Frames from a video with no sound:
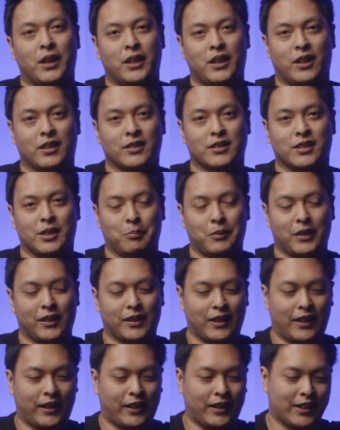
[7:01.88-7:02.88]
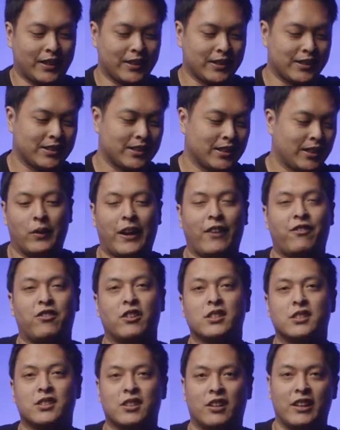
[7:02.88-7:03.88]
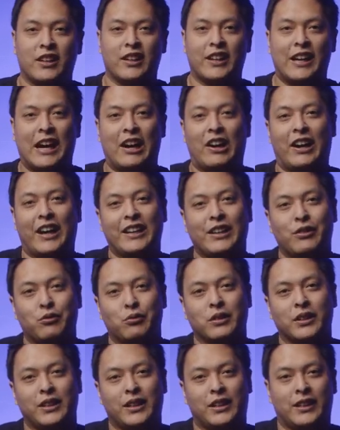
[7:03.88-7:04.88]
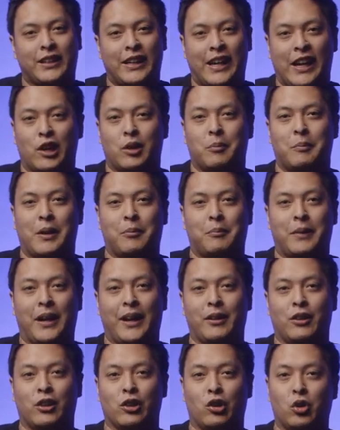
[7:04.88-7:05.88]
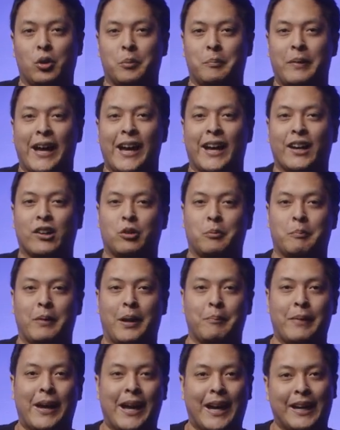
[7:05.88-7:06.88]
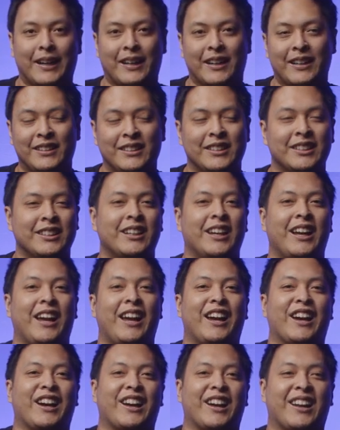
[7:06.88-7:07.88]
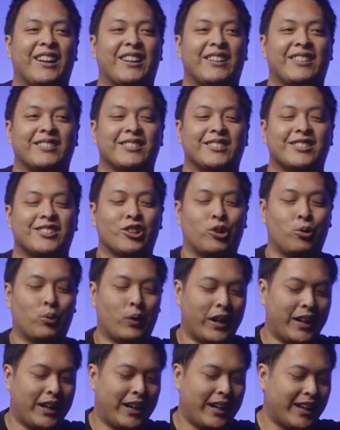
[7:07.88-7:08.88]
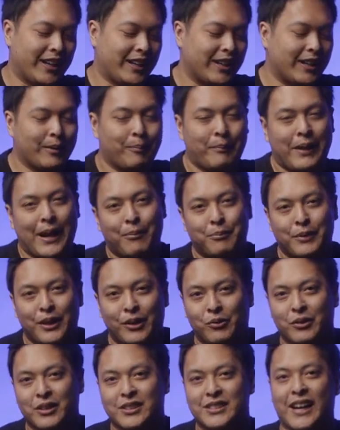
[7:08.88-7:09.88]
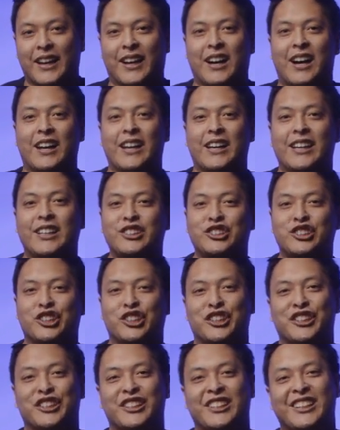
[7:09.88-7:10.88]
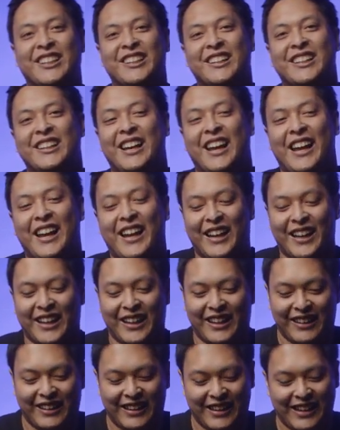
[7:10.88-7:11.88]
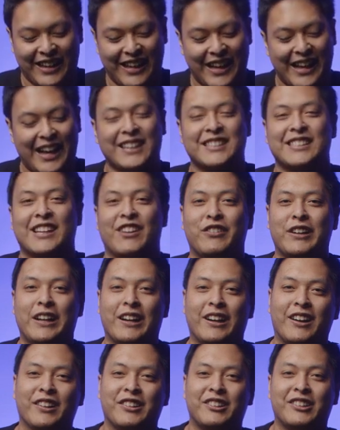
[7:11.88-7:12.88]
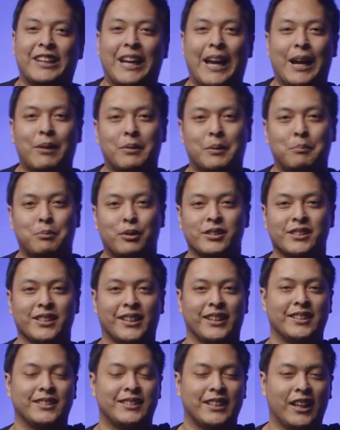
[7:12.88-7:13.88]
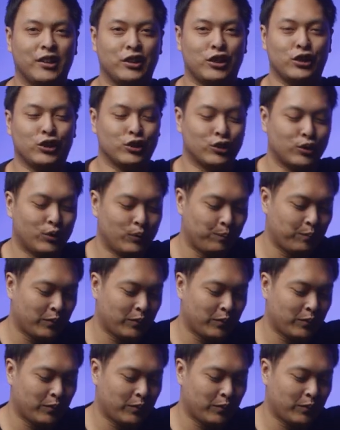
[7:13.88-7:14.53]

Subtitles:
money on something like this. When I first started out, I didn't really care about my lower back or my back. And so what ended up happening was I got injured. And as every other camera person can tell you,